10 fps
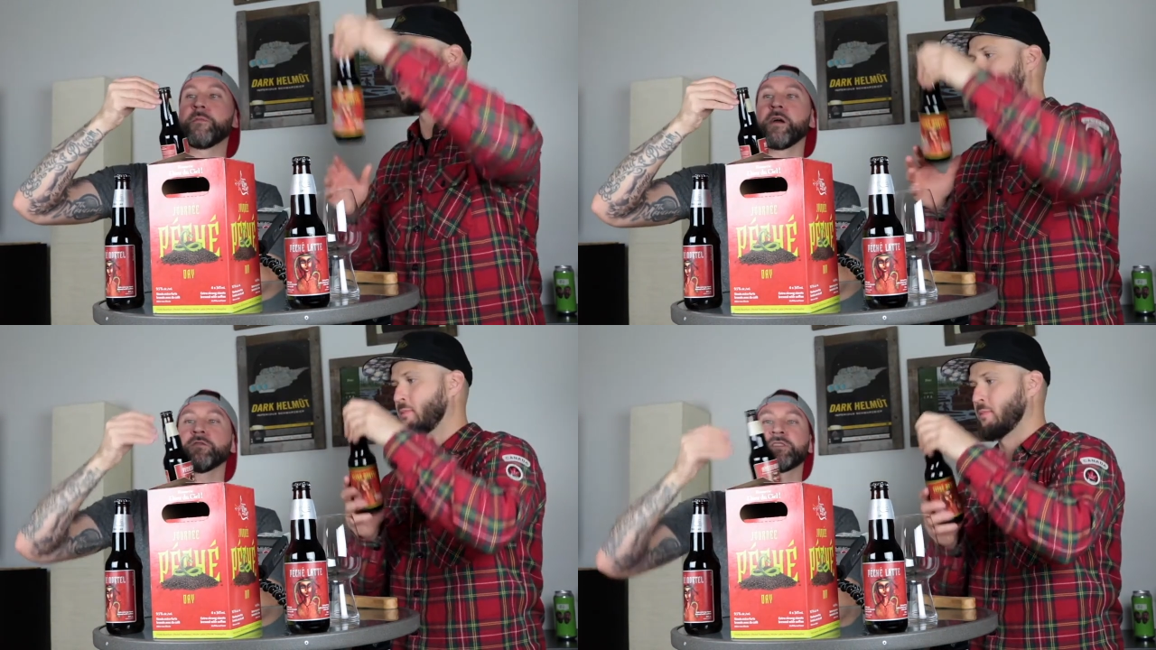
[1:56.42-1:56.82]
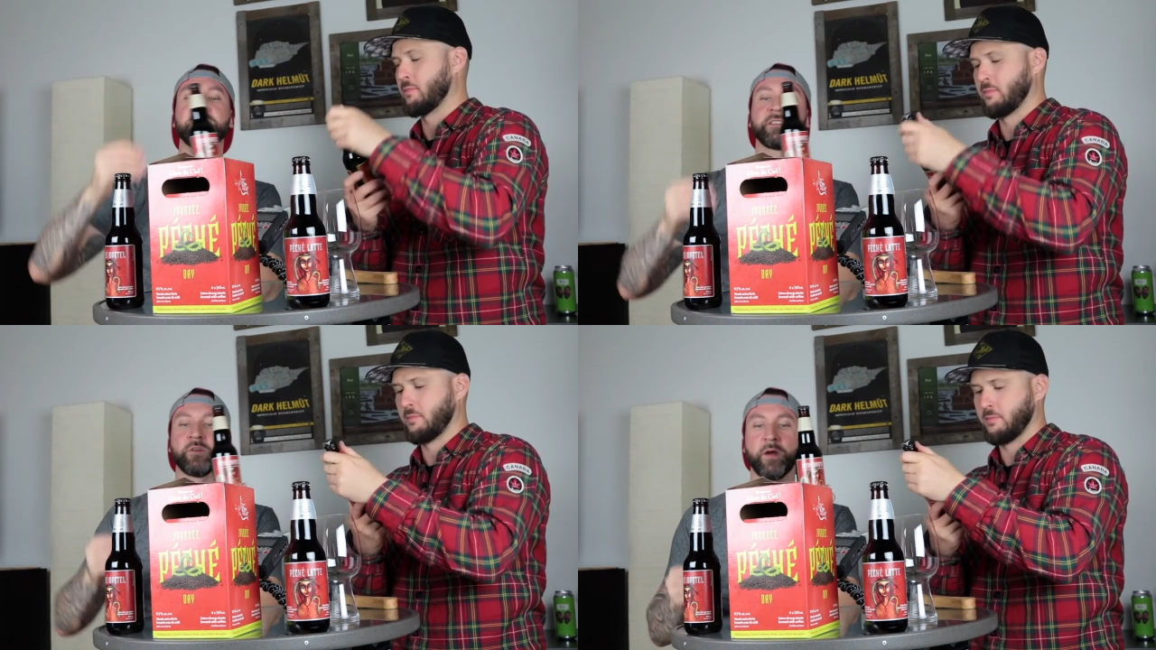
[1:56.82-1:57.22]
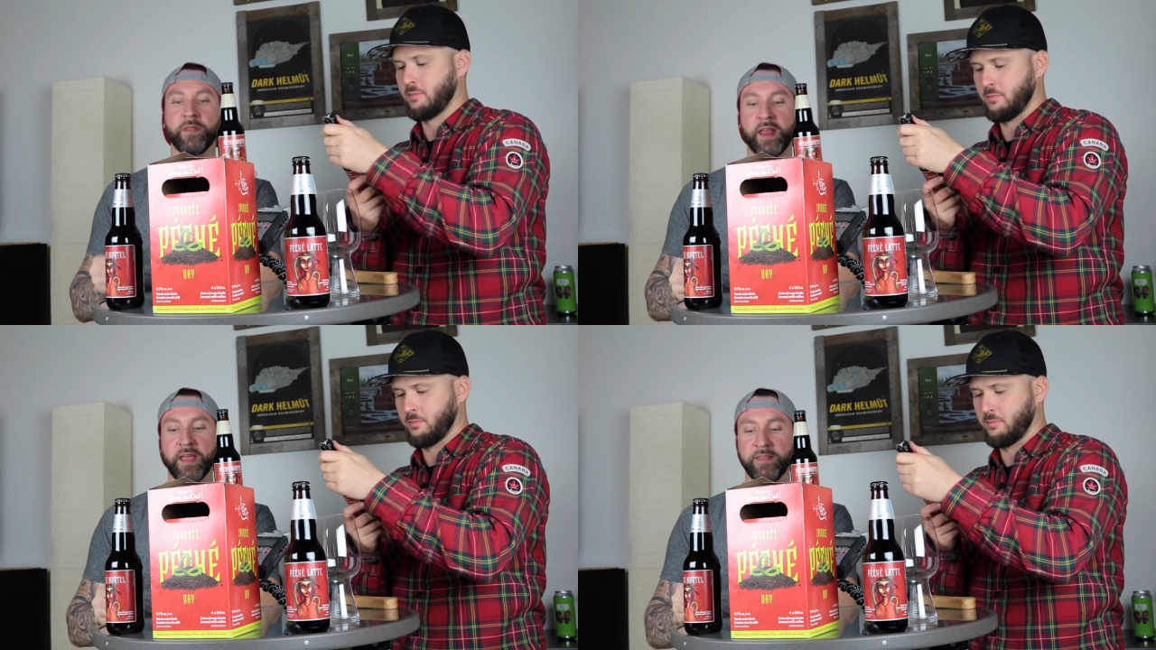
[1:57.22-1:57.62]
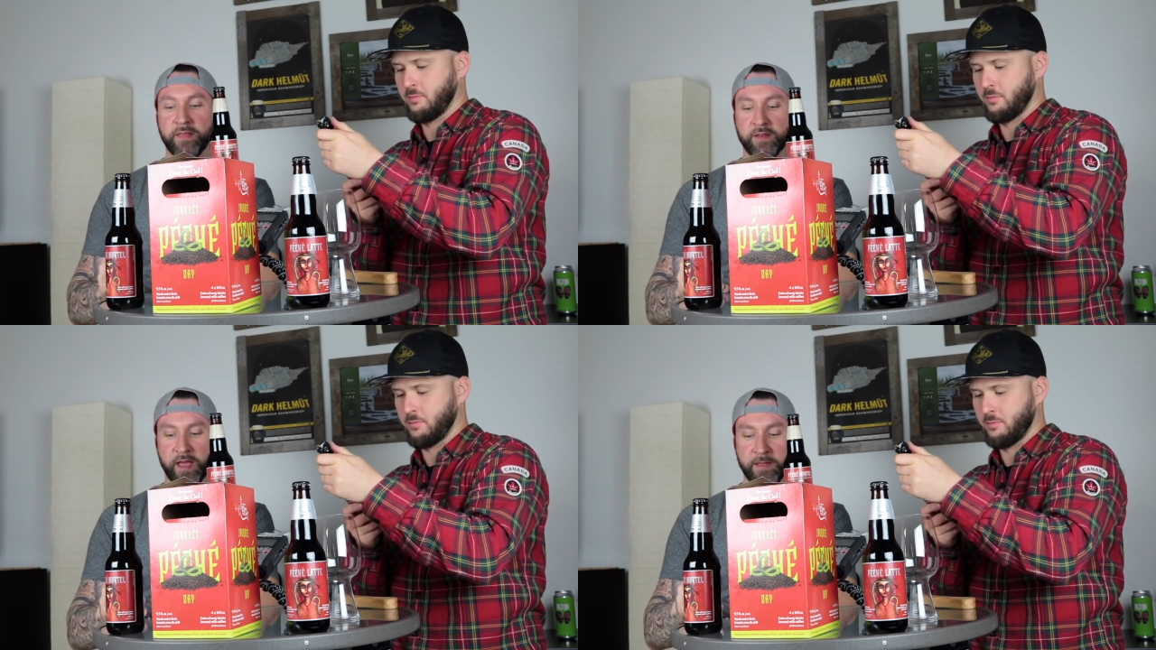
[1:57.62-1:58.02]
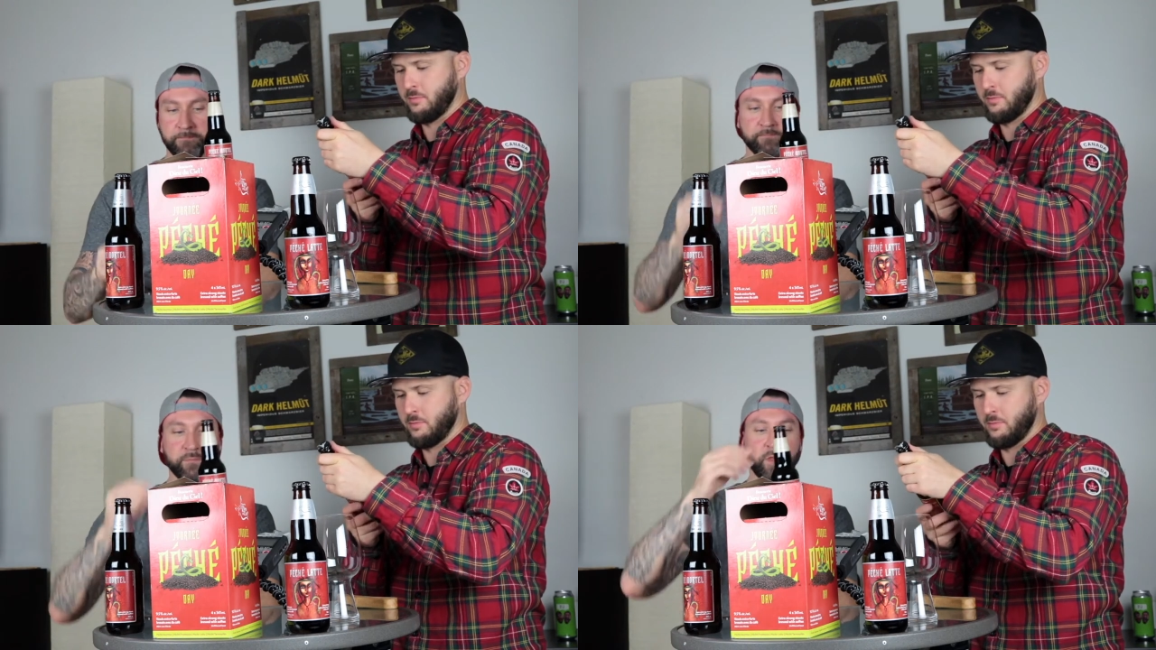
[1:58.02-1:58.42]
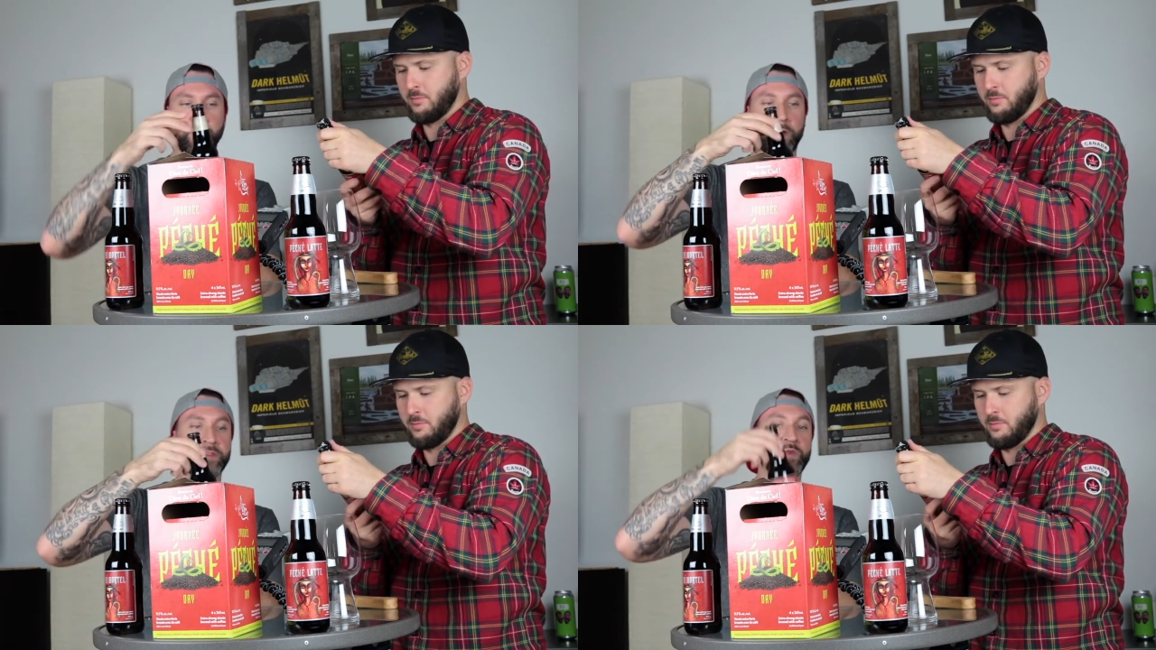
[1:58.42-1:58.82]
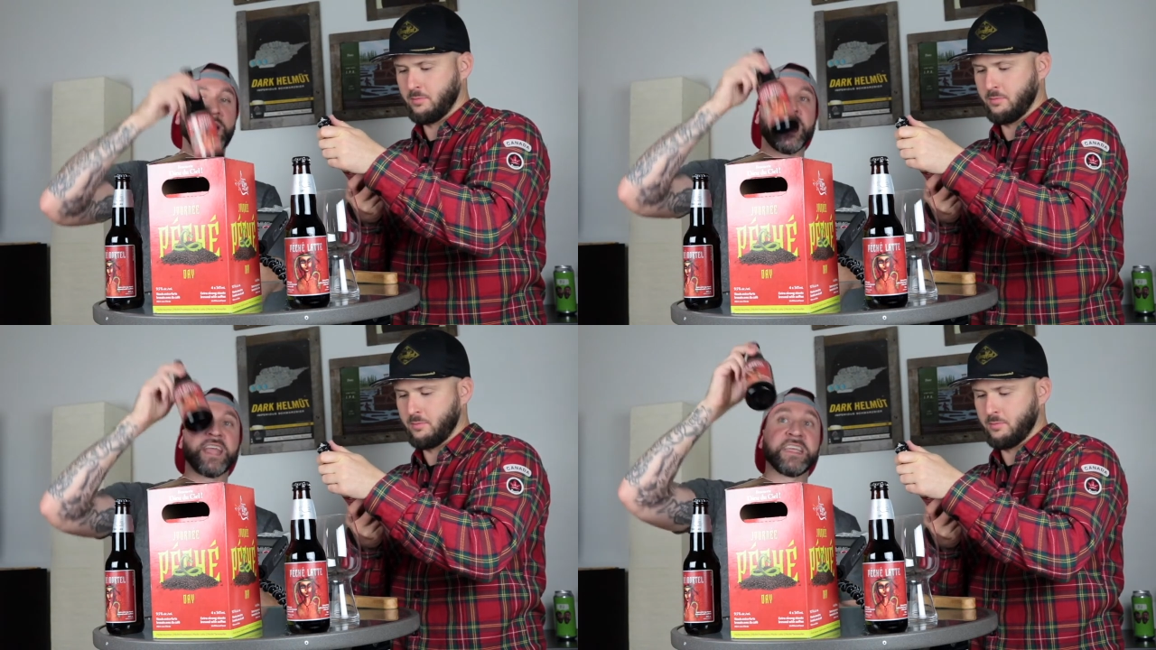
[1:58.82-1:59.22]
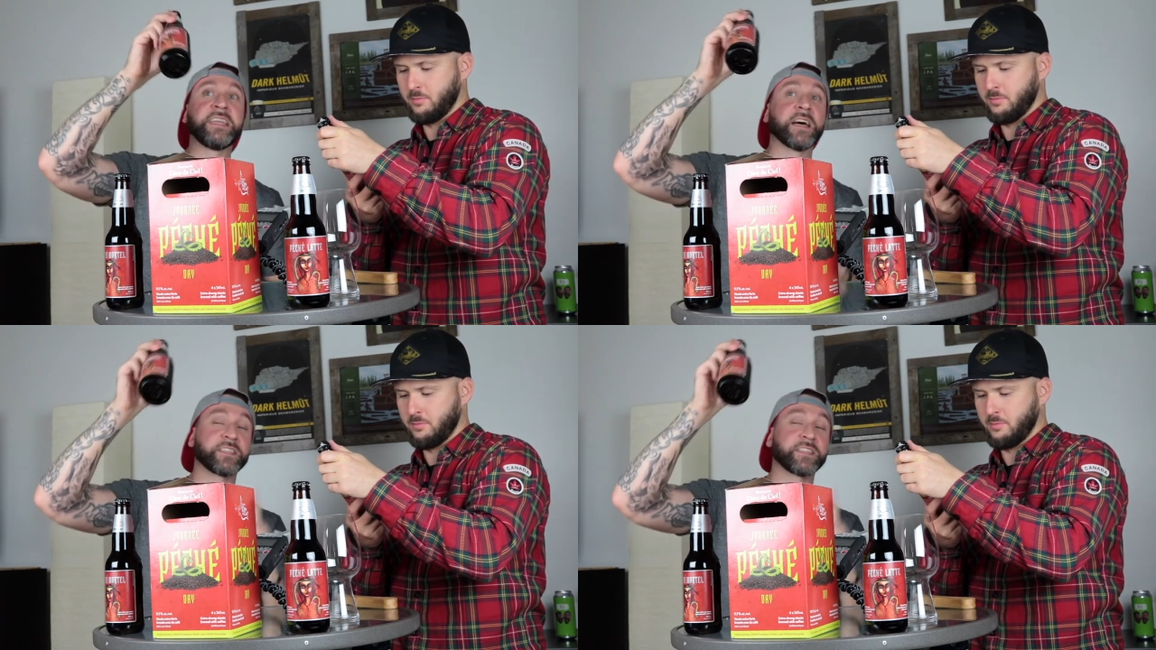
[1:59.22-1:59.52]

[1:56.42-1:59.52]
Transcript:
Speaker 1: barrel. So this is the one that I had the other night. The bourbon 2018 us.